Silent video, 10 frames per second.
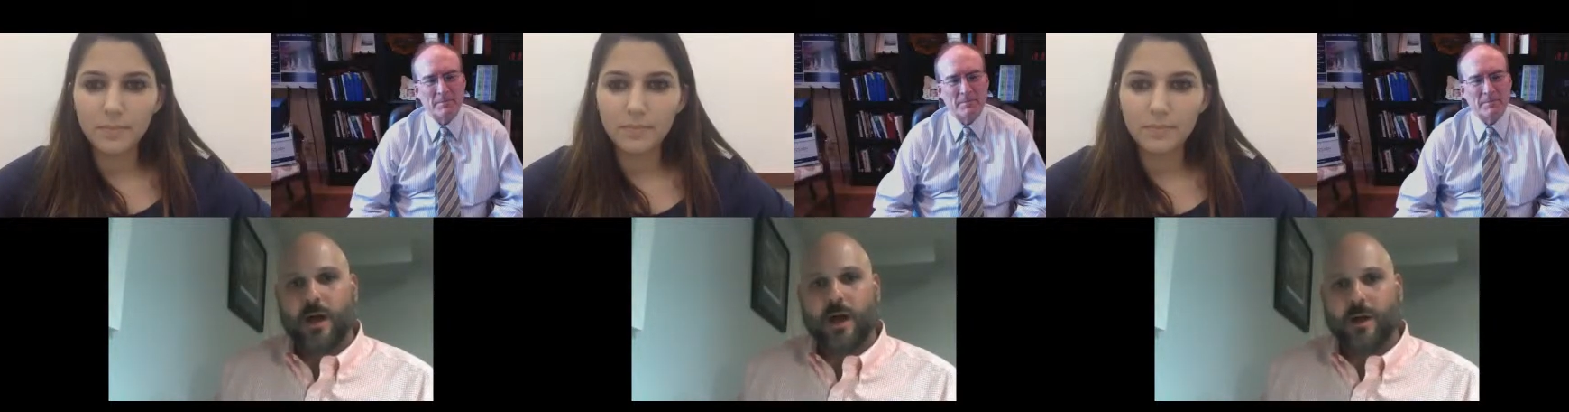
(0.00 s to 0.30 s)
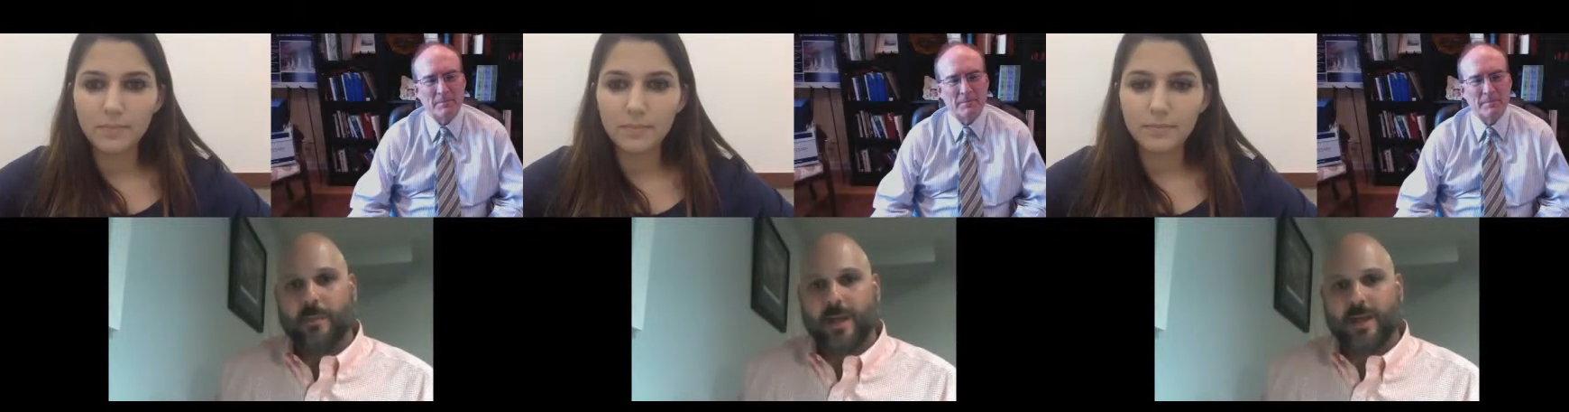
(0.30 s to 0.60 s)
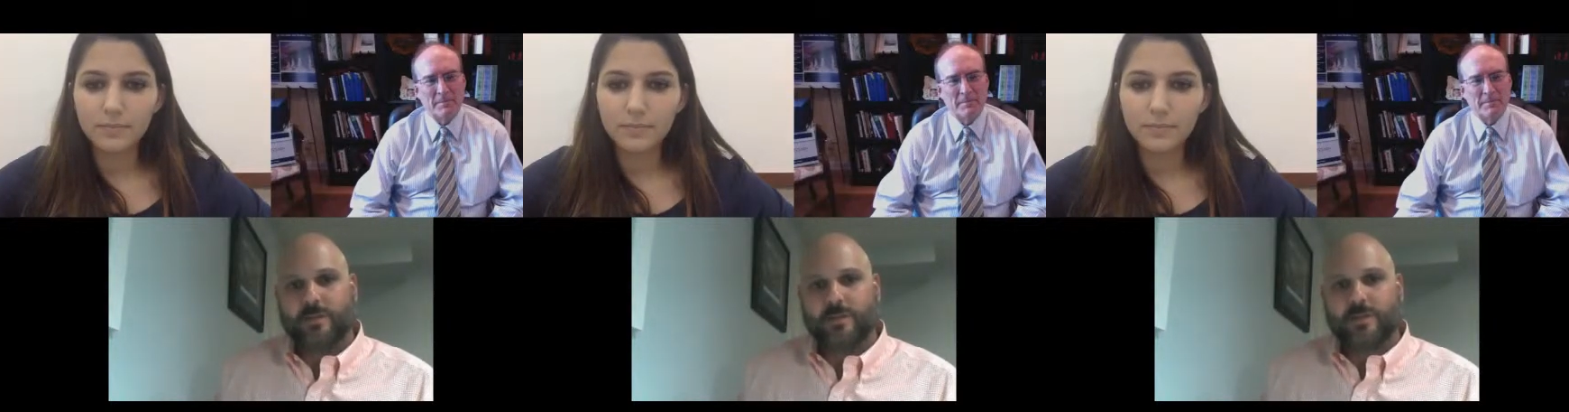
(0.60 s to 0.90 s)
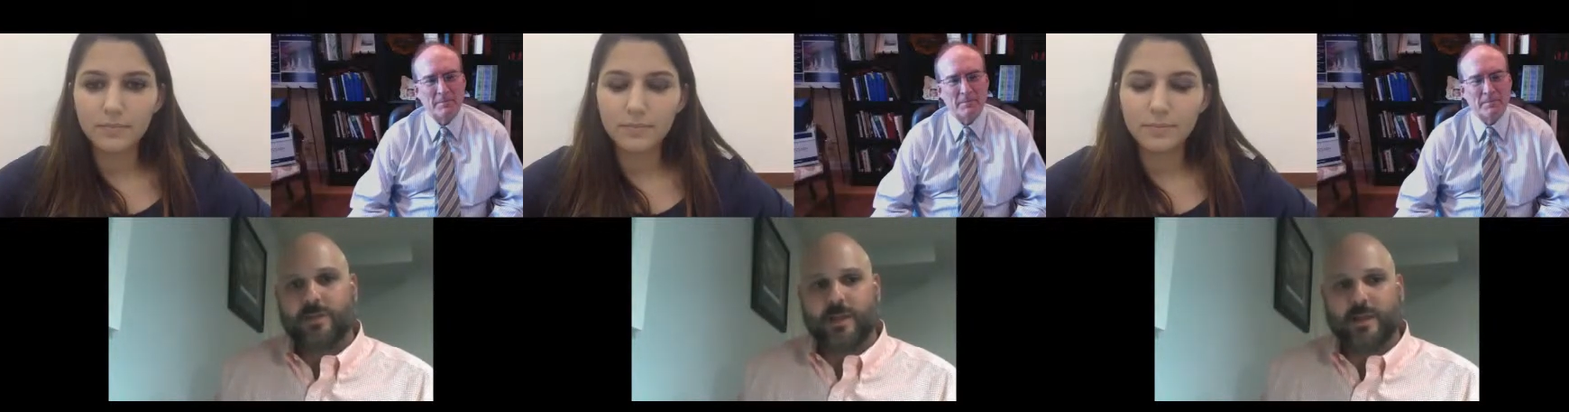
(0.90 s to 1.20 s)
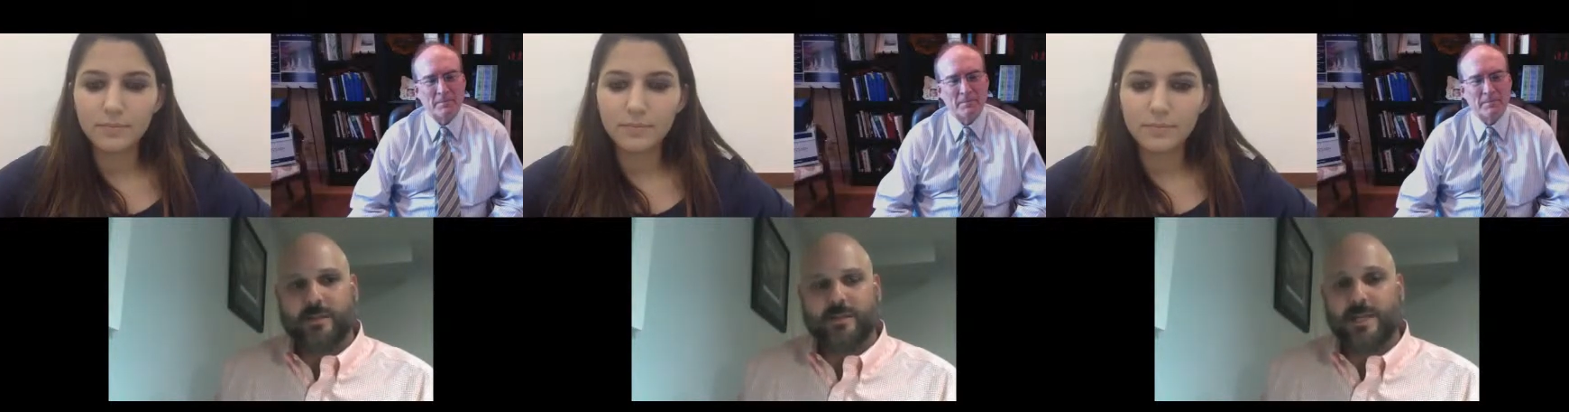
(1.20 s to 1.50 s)
Speaker 1: um, and just like
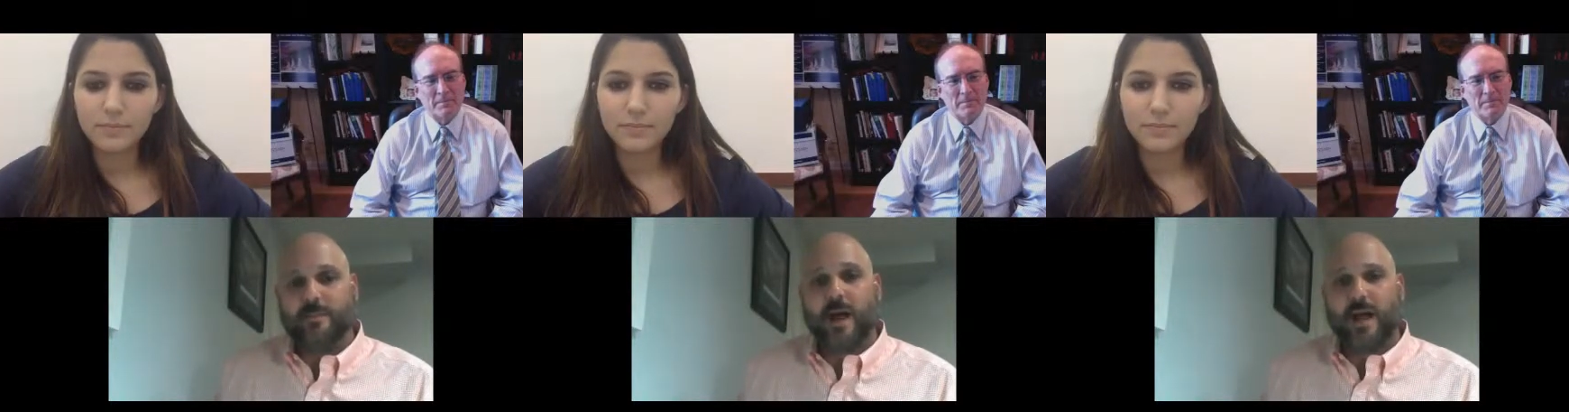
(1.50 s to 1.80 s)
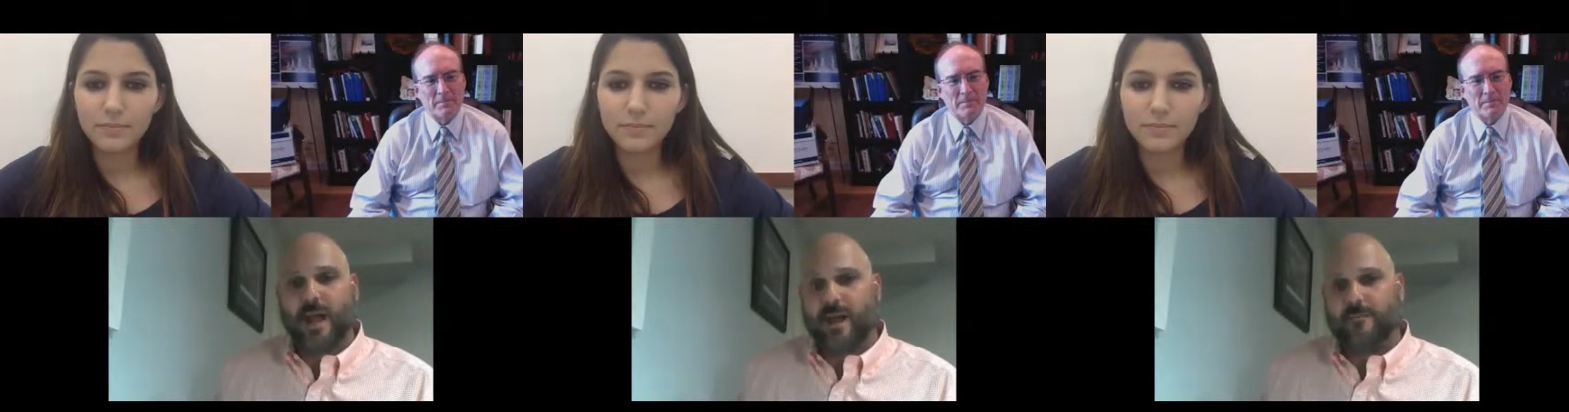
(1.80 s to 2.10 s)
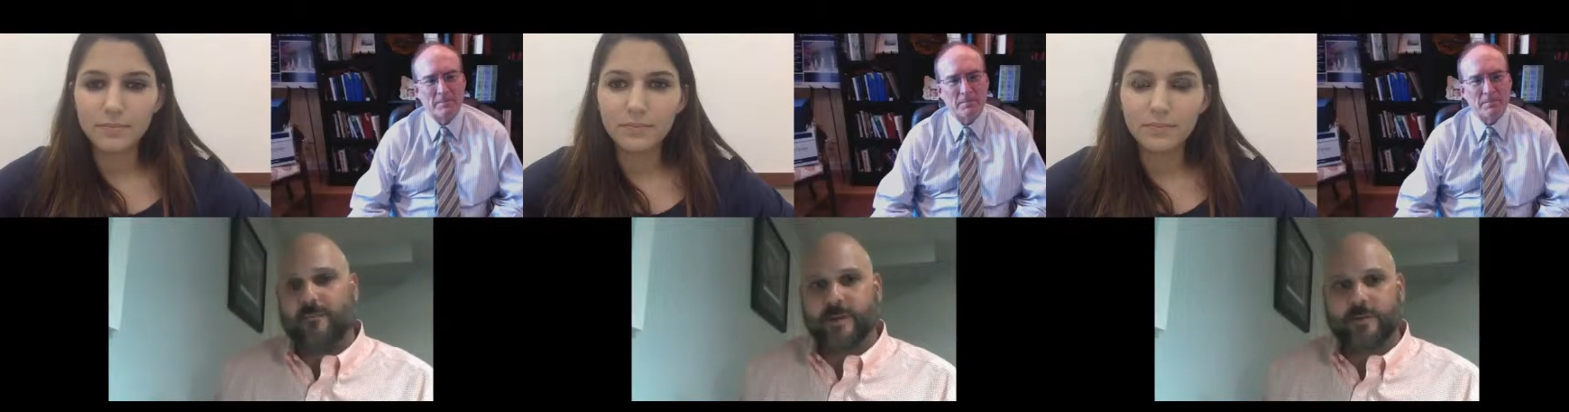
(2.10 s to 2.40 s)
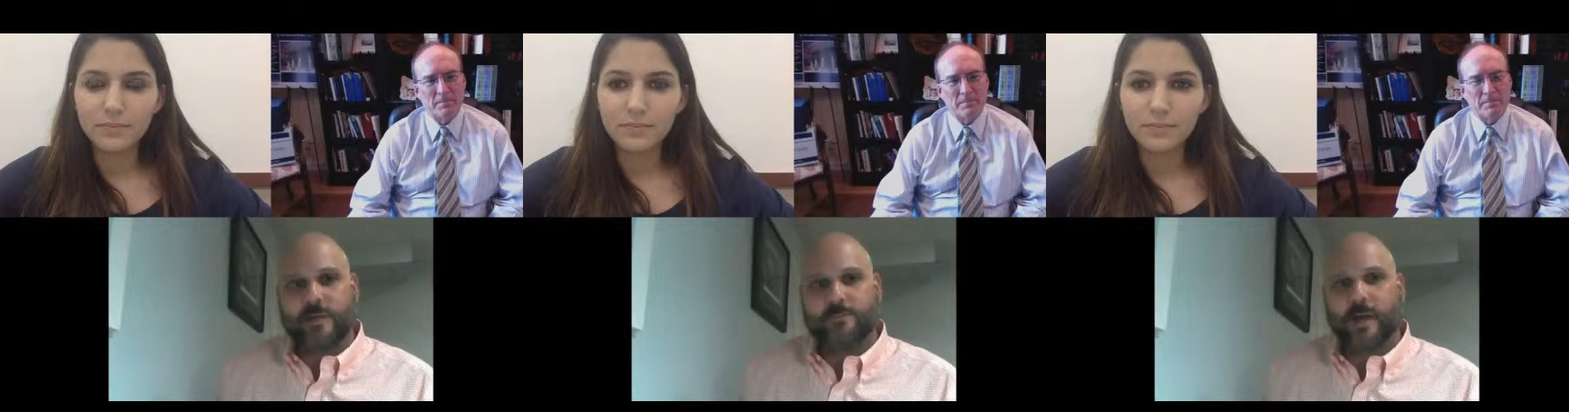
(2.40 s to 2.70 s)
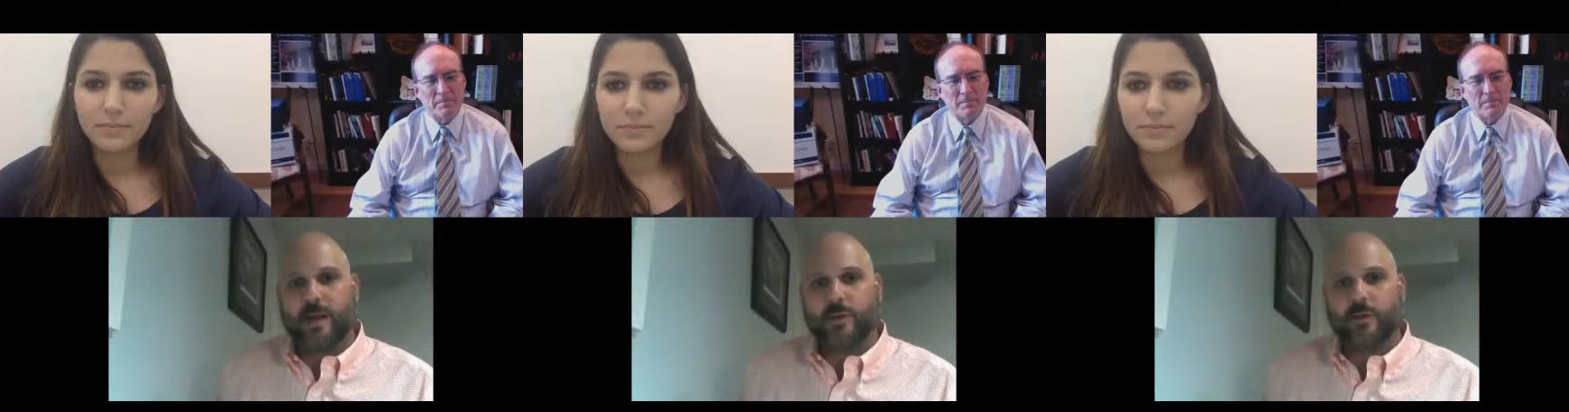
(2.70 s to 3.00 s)
the team I have at Inspired,